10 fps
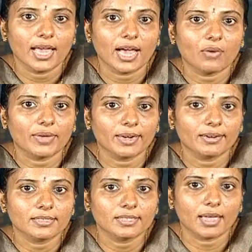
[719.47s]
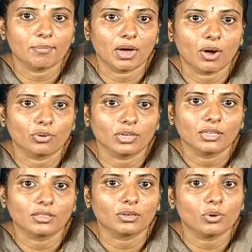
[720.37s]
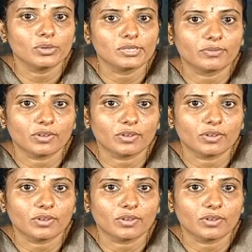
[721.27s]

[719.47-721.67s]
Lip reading: awareness about the goals of